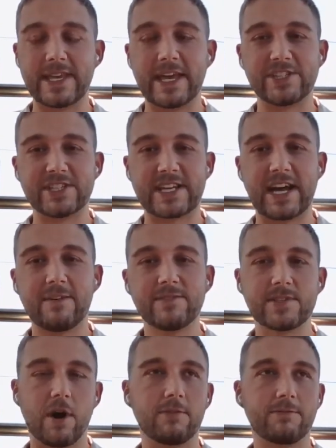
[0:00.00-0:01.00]
It just
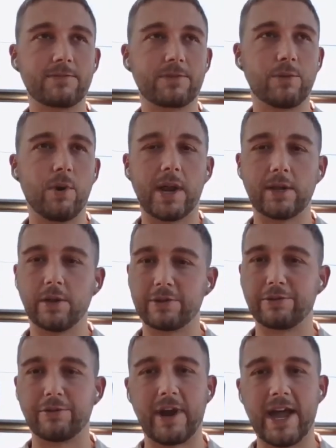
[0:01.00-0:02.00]
covers off quite a lot
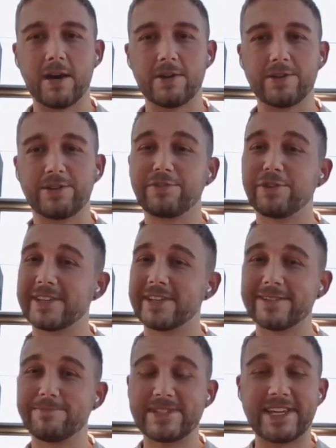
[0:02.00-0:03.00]
of ground. You've got
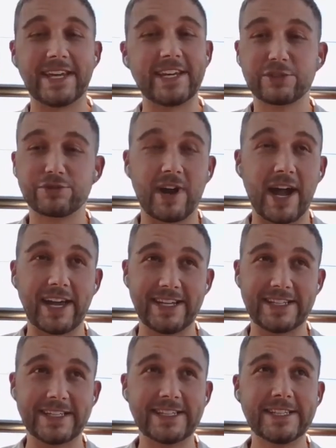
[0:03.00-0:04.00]
the scenic
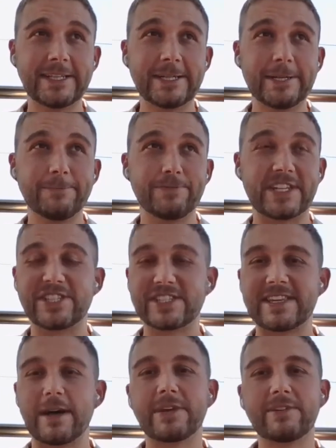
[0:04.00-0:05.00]
train. There's
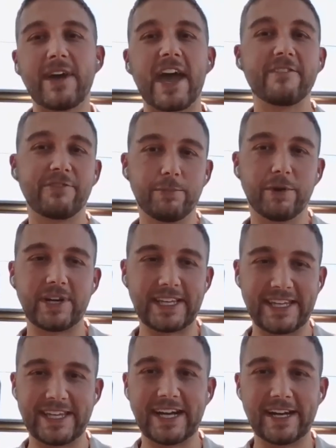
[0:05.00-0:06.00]
just something for everybody
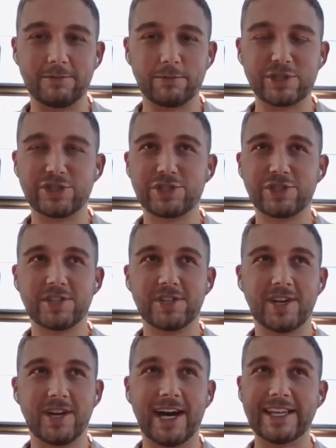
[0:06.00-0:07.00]
here, which
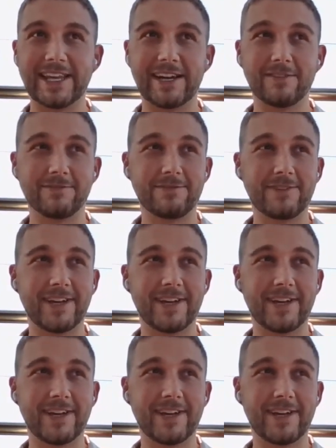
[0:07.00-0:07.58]
I love.